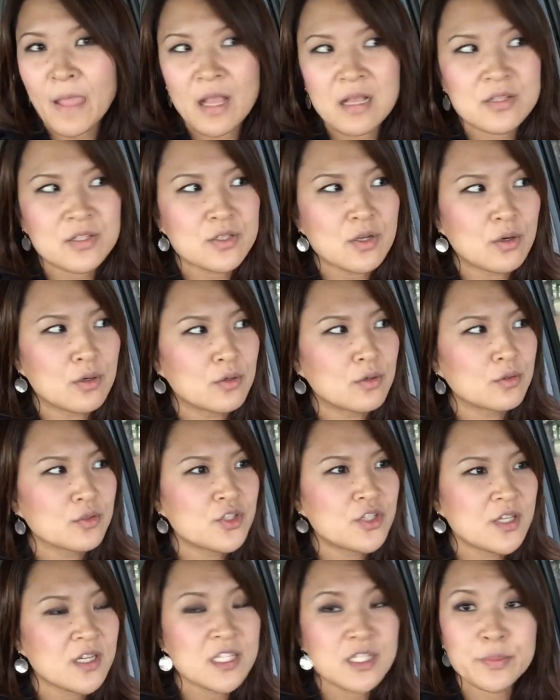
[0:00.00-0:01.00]
So
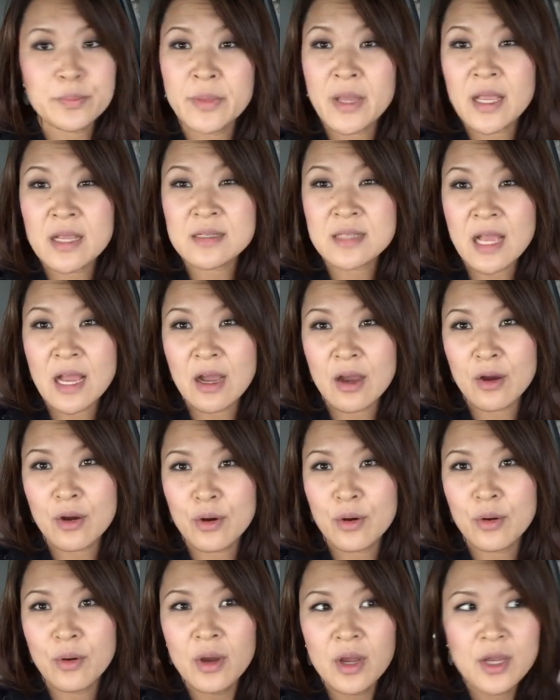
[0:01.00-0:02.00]
she explains
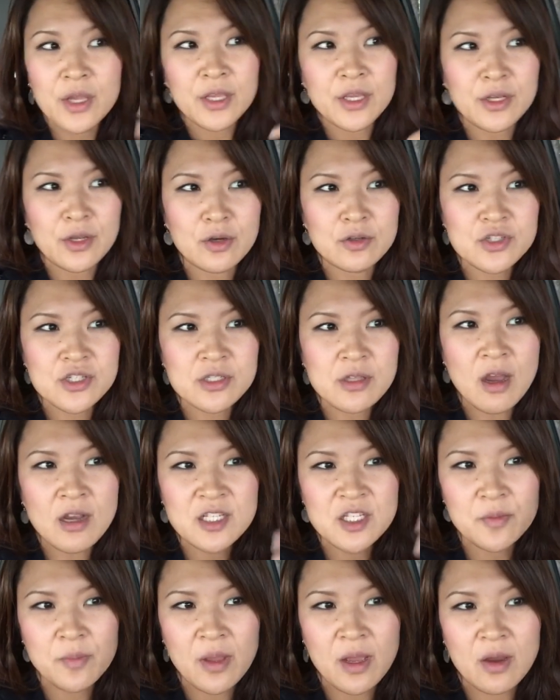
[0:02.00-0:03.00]
how, you know, she
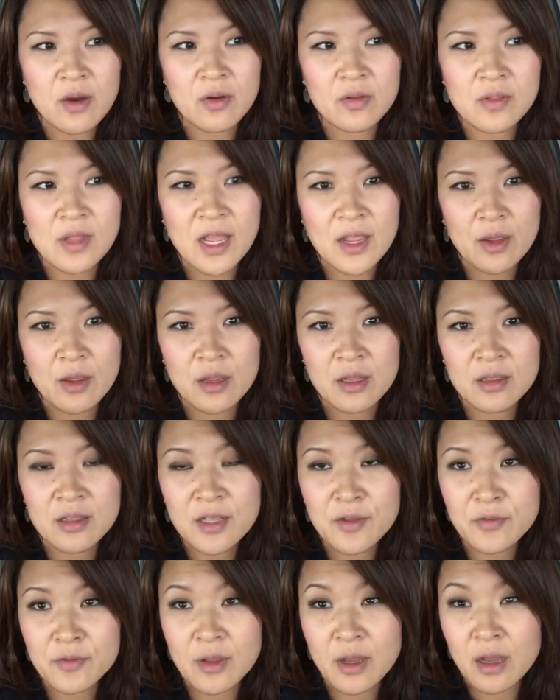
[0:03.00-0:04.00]
talks about like
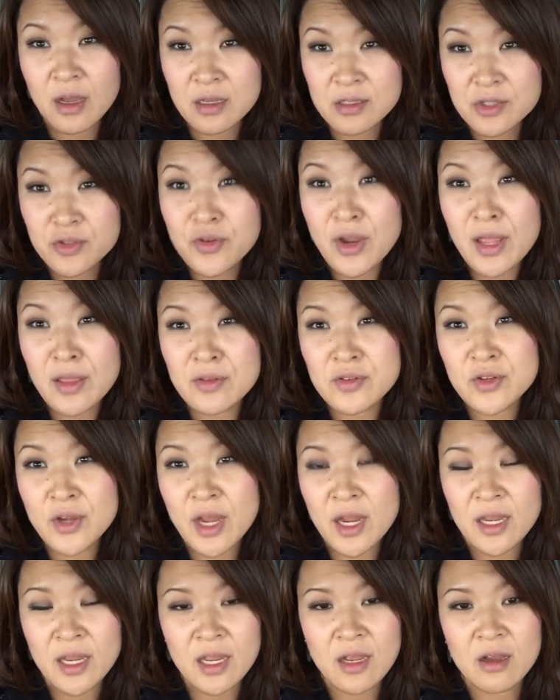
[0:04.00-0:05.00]
strength
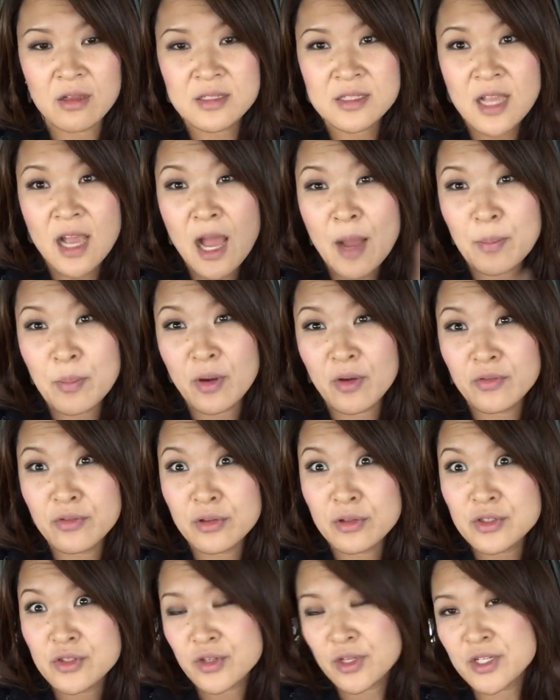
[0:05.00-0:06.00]
training on top of
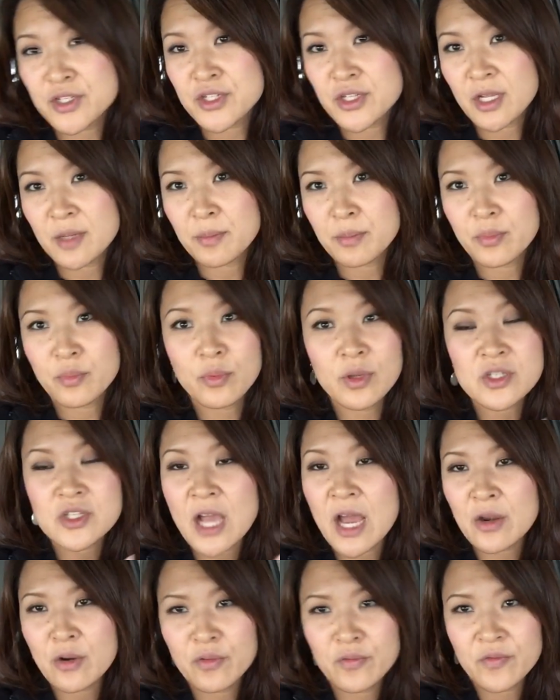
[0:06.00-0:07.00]
nutrition, which
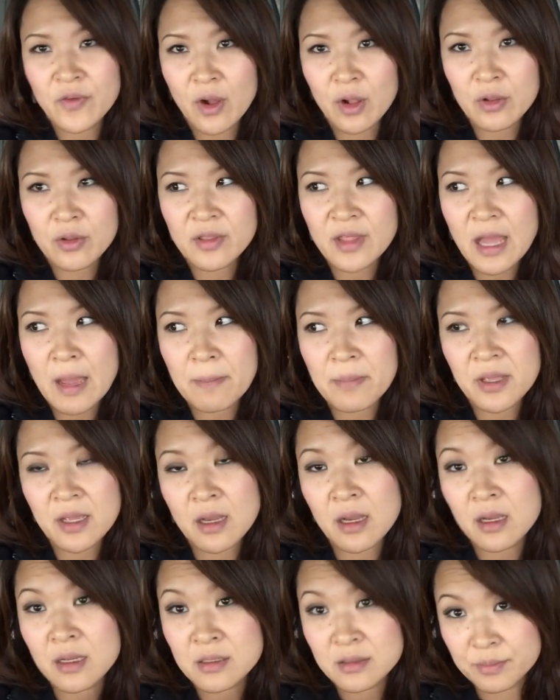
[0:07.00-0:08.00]
I don't follow that
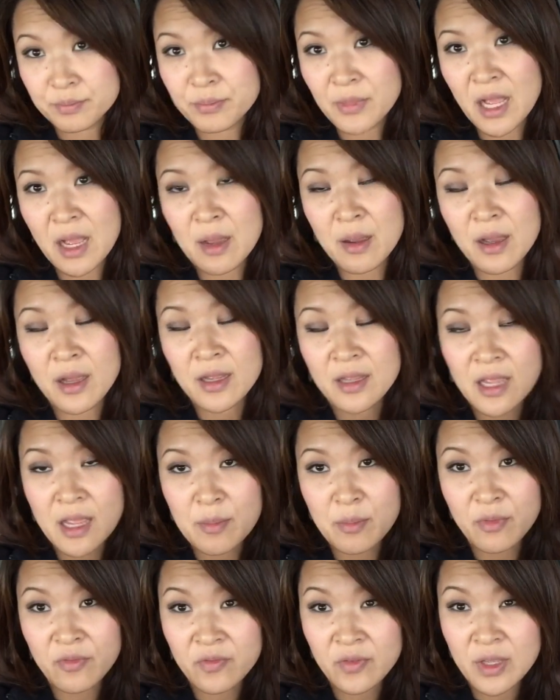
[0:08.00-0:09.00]
because I
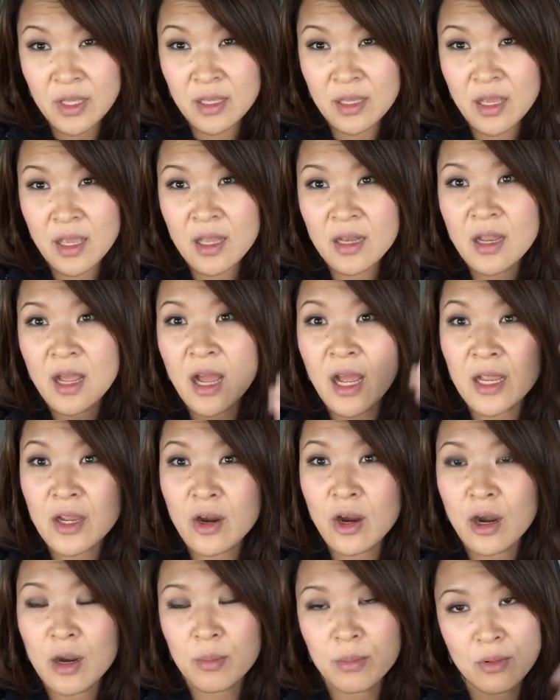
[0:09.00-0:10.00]
am vegan, high
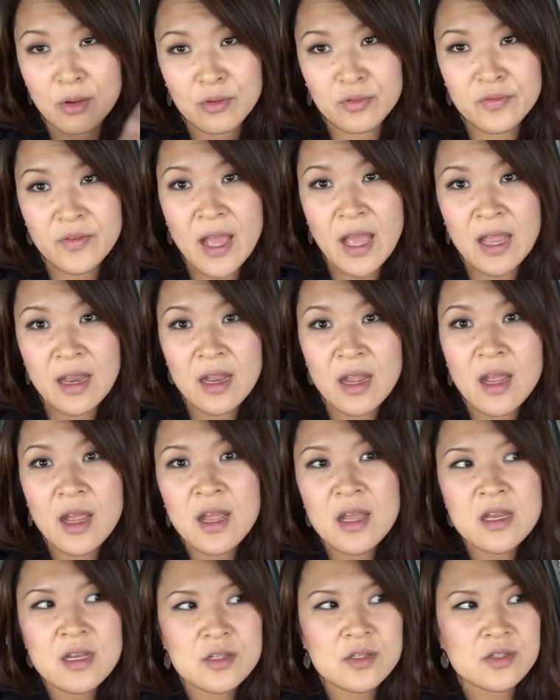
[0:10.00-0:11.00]
carb, low fat.
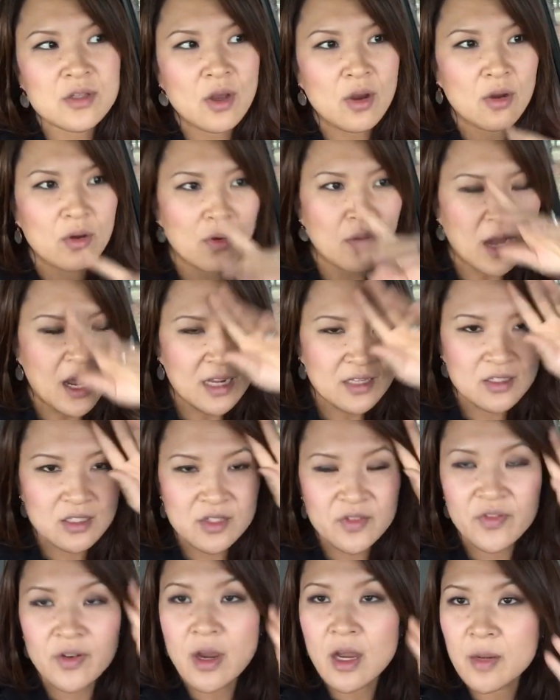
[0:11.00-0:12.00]
So I
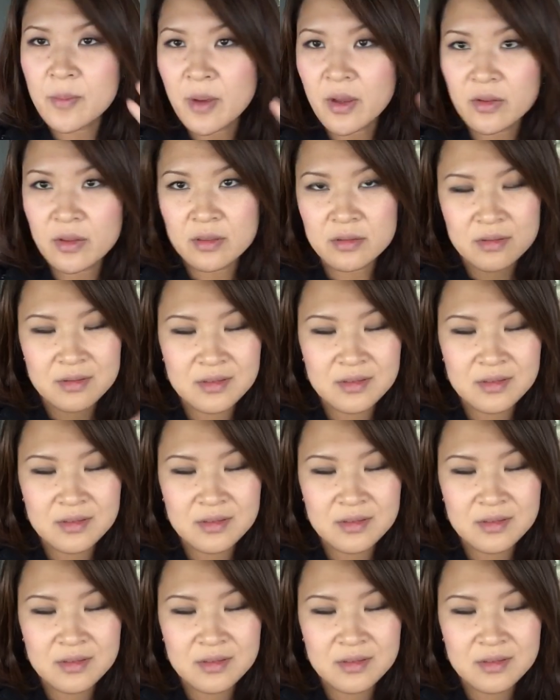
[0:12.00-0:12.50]
just forget about